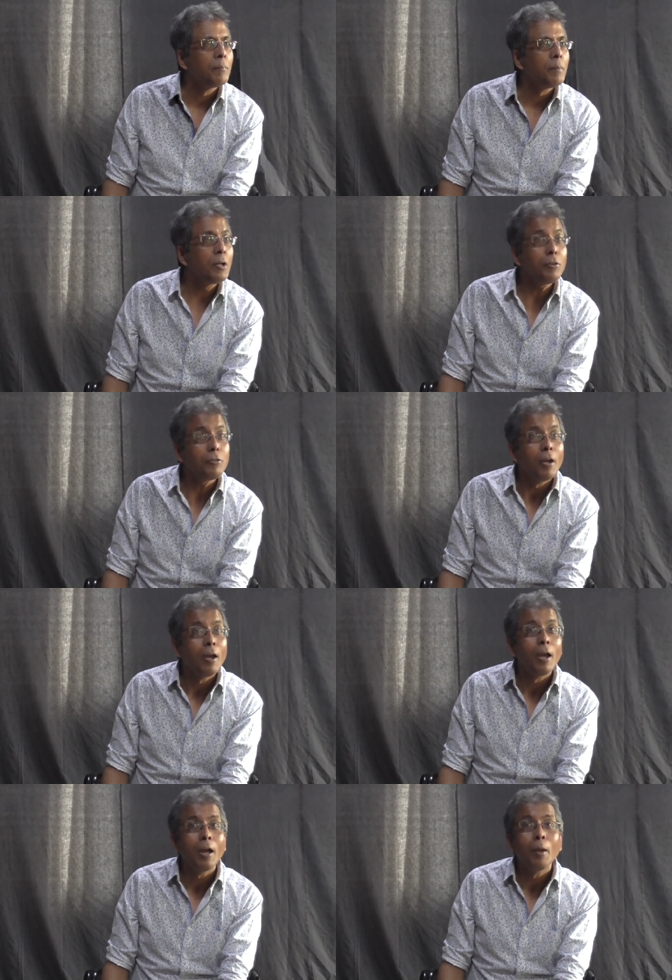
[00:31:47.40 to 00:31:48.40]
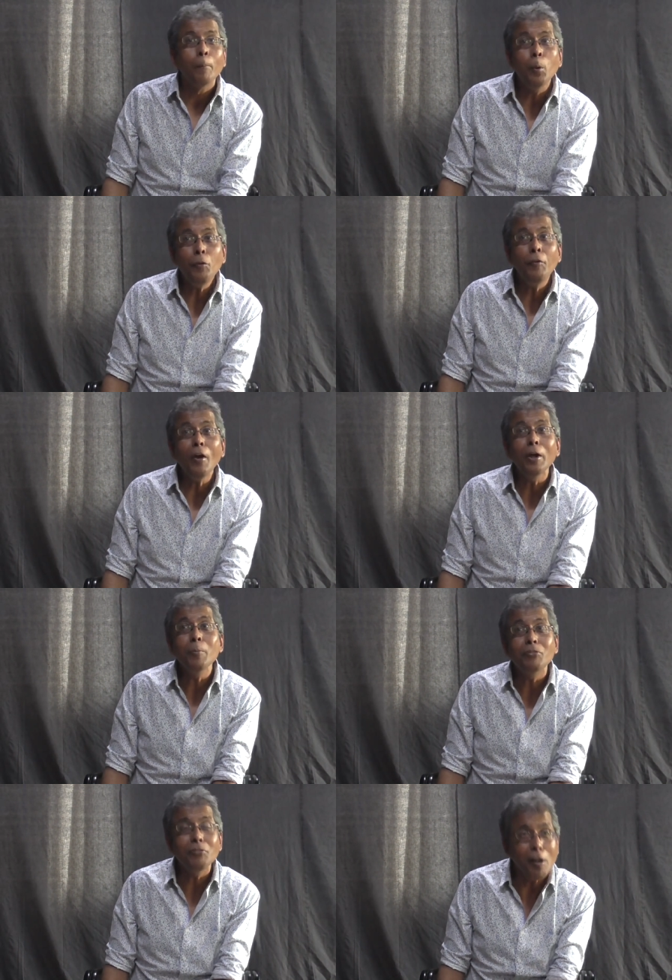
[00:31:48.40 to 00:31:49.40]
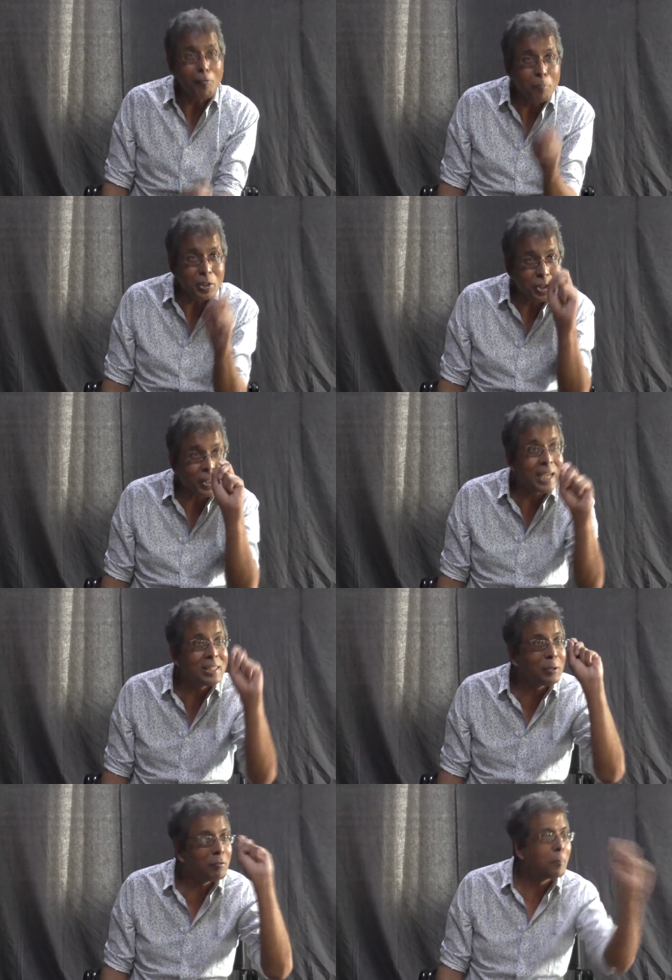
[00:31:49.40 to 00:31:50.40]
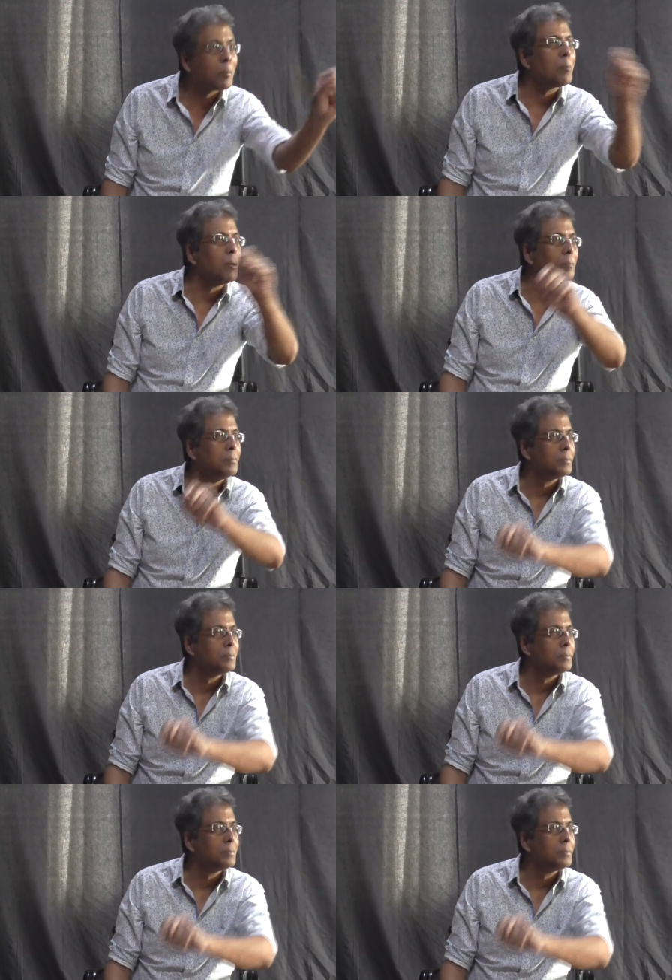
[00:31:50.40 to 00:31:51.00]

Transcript: Because Buddha himself must arise out of a problem.